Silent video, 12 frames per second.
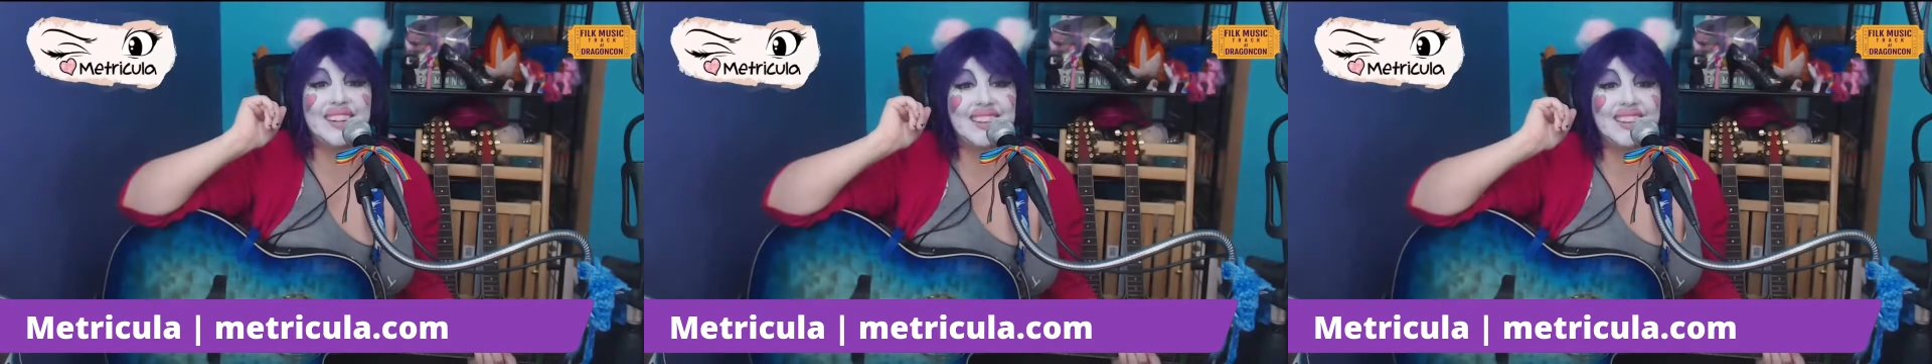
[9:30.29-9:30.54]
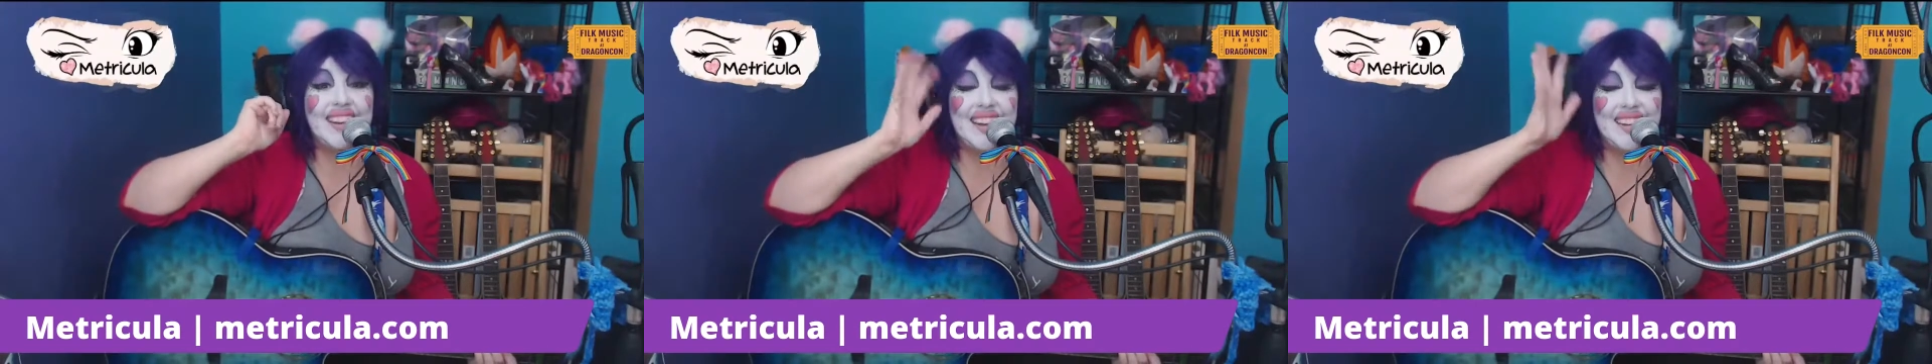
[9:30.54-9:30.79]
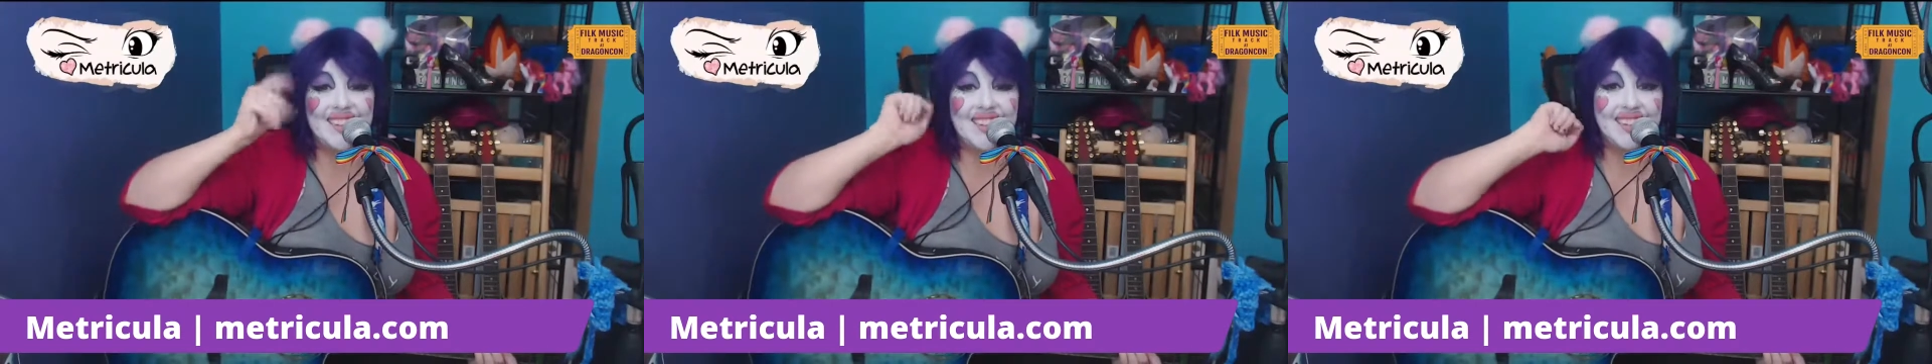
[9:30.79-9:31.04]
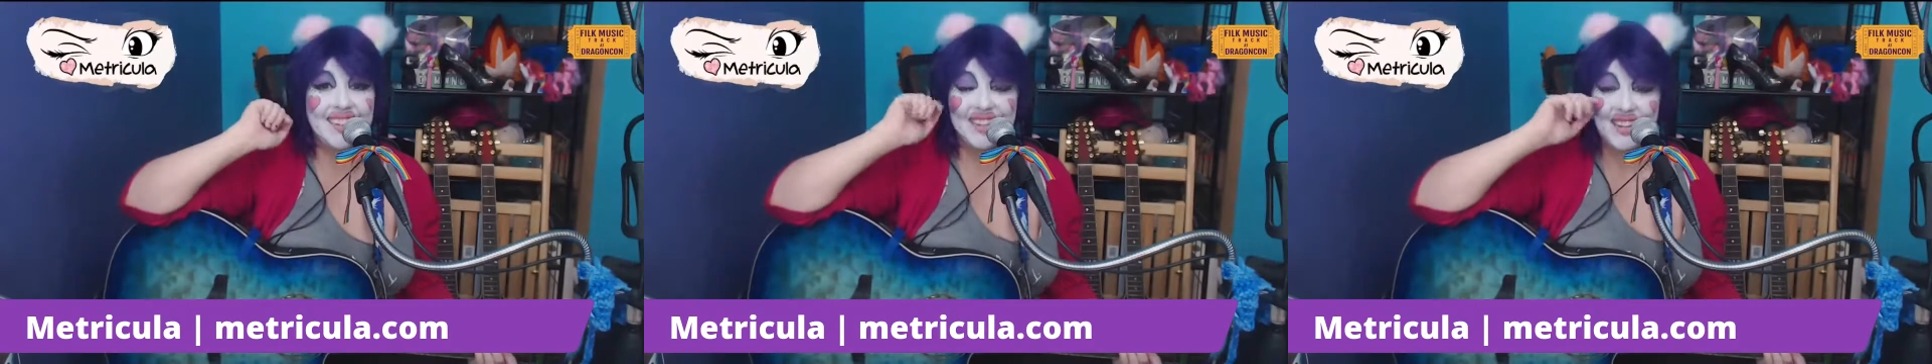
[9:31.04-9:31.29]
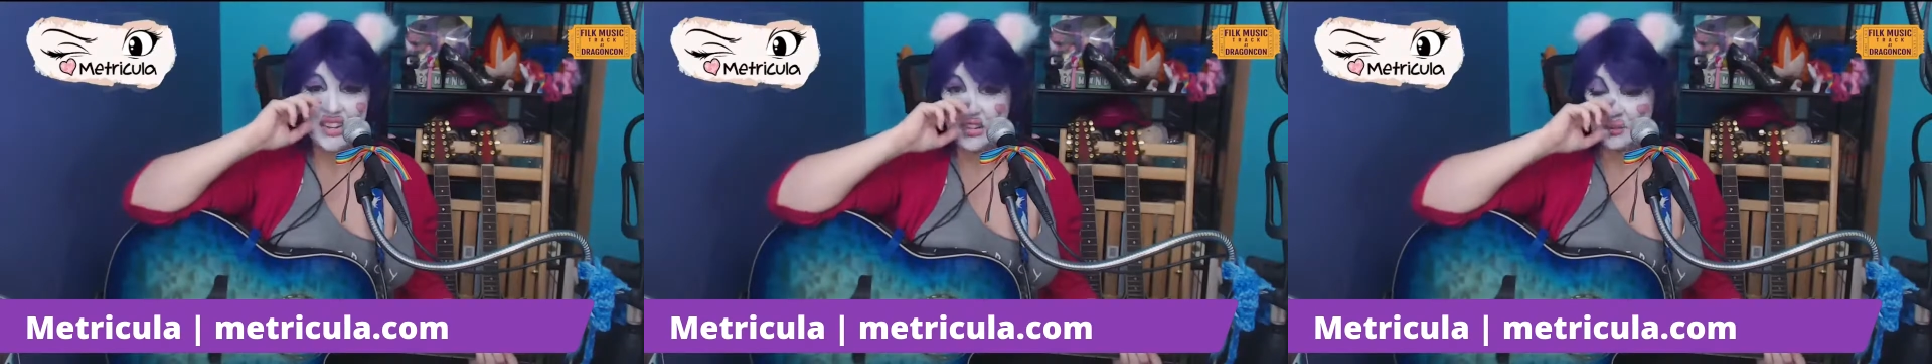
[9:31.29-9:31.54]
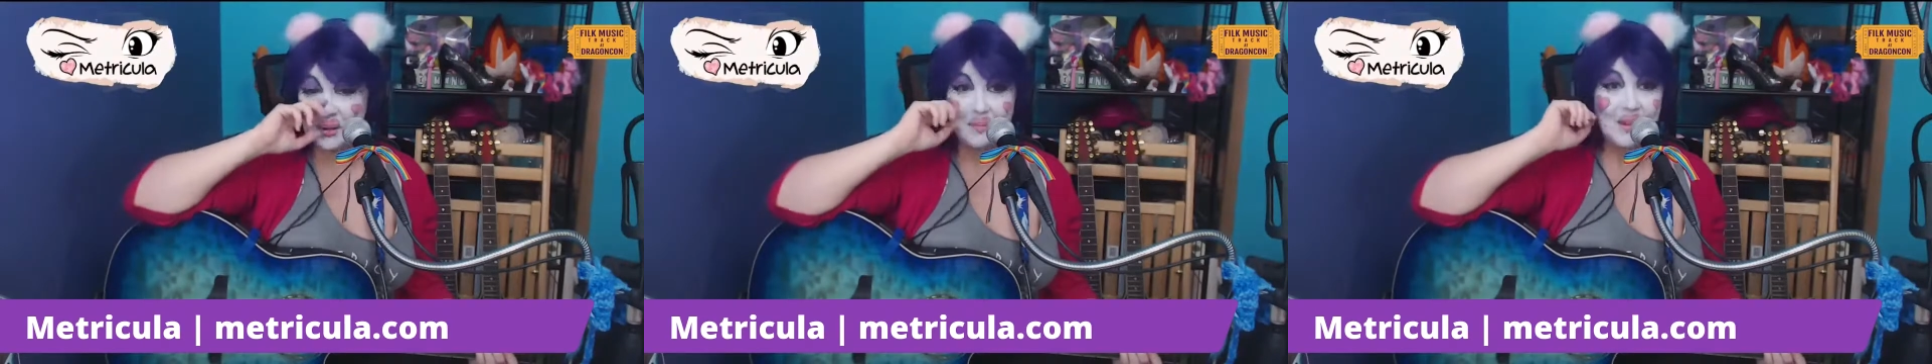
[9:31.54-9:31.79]
in the last like
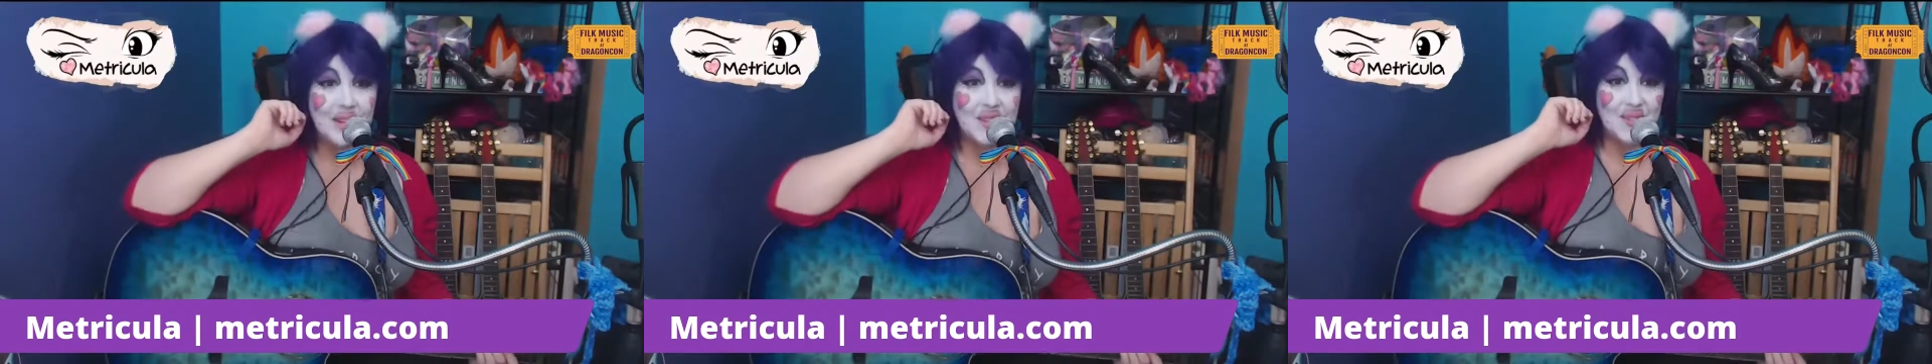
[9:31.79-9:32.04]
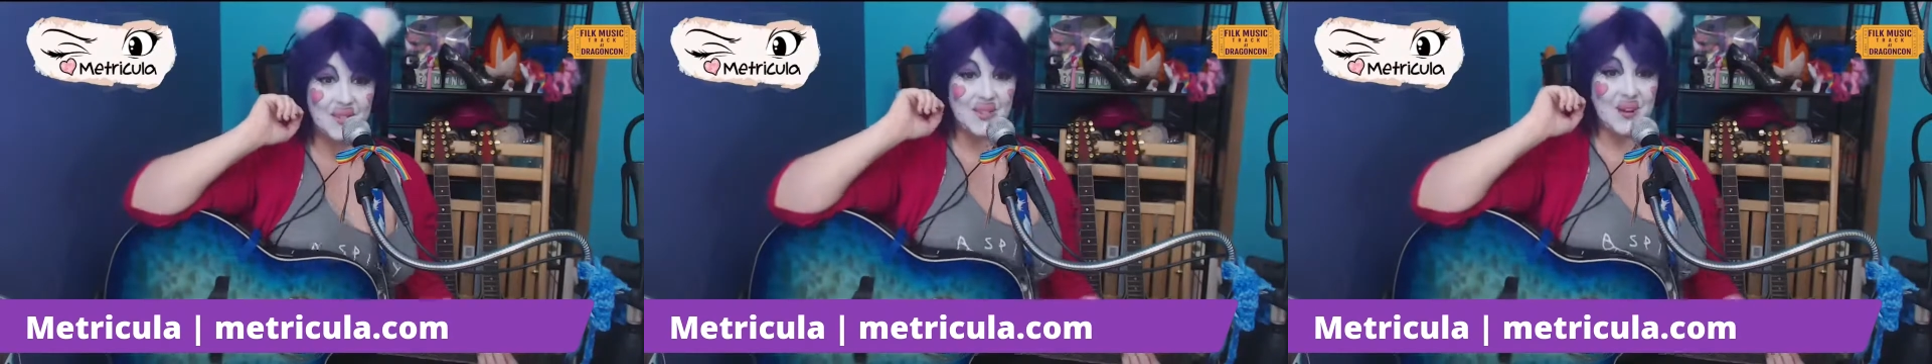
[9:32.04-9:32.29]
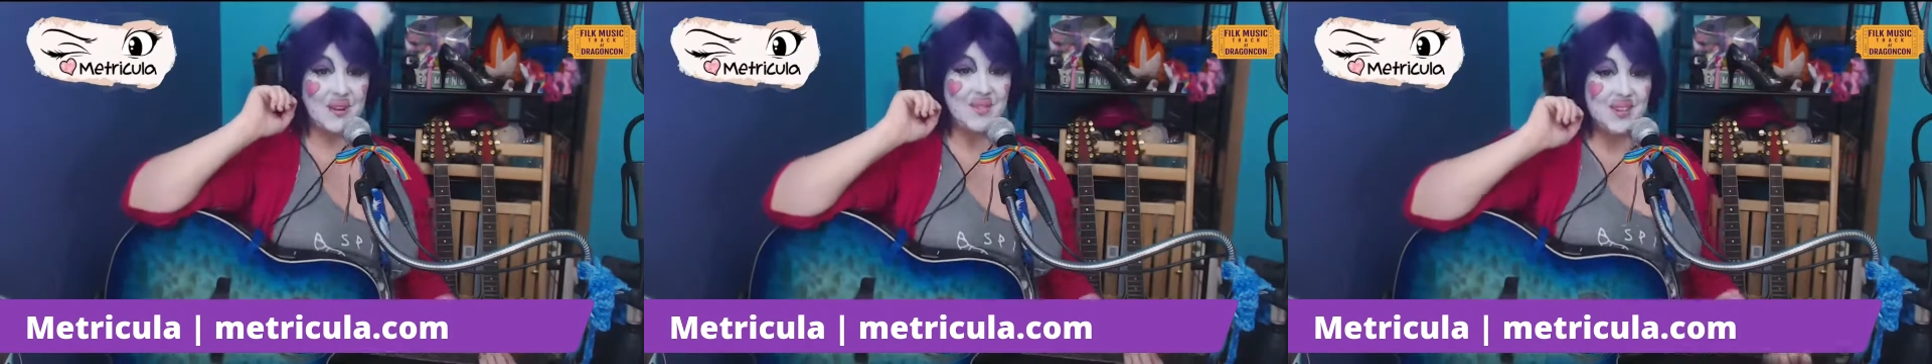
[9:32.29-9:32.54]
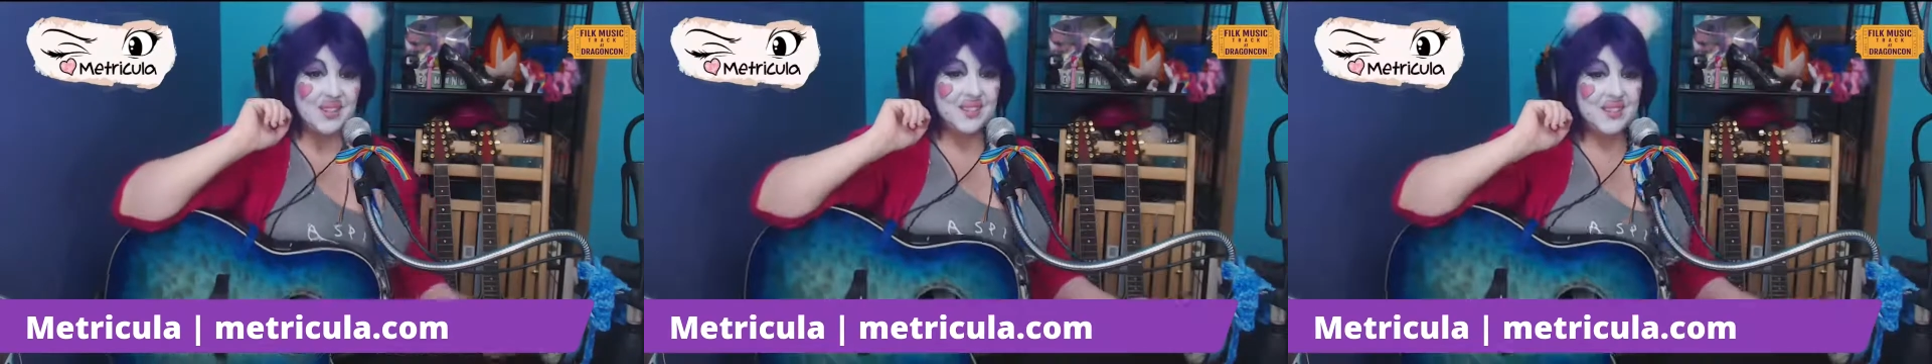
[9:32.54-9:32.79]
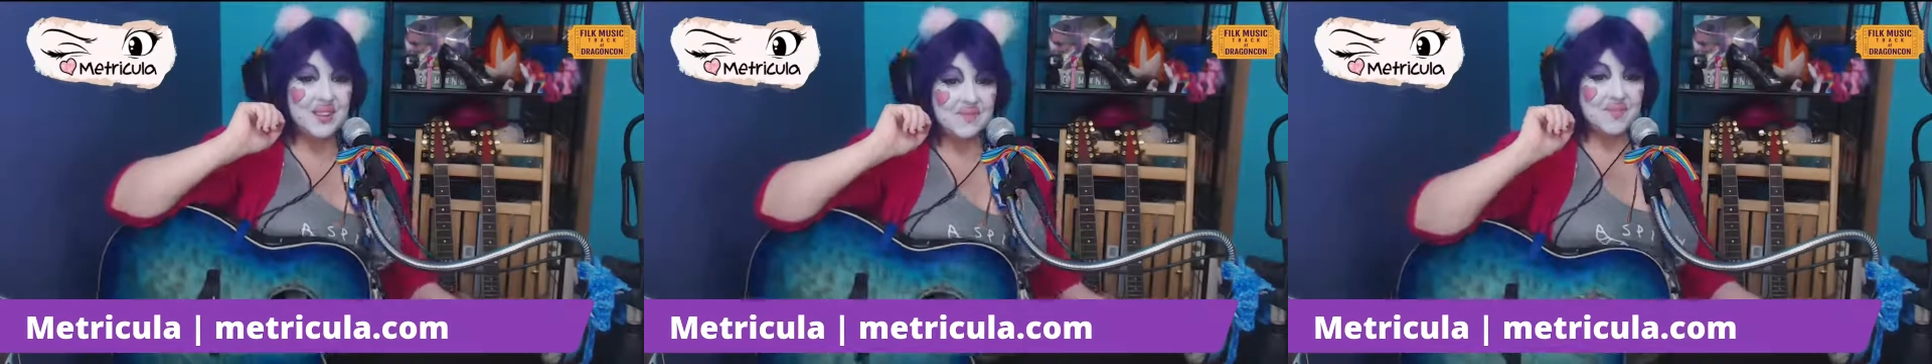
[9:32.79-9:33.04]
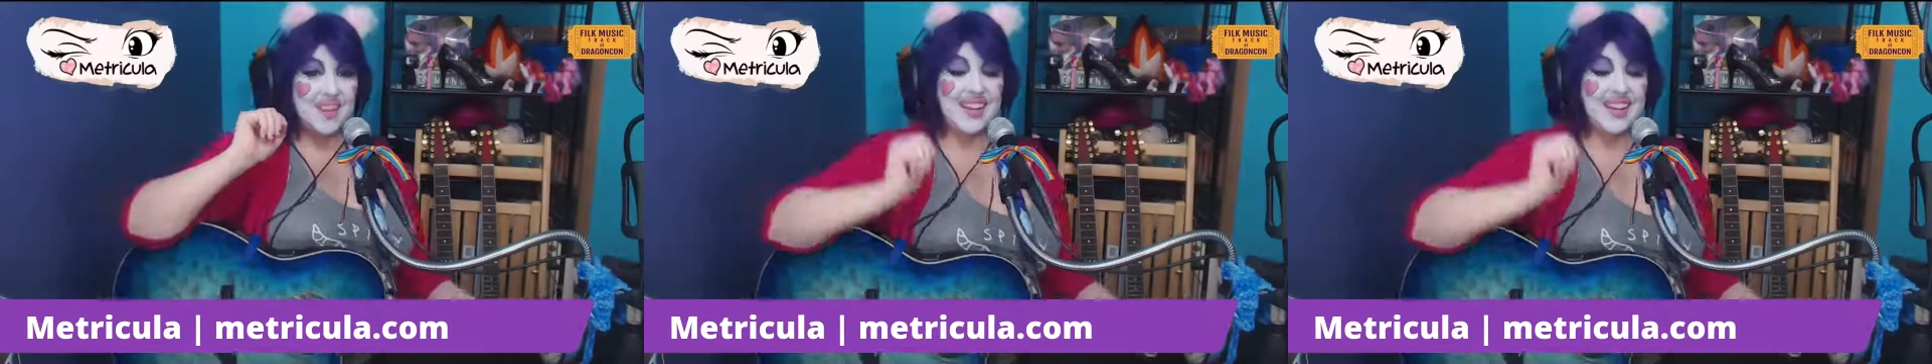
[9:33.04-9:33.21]
20 minutes or so. So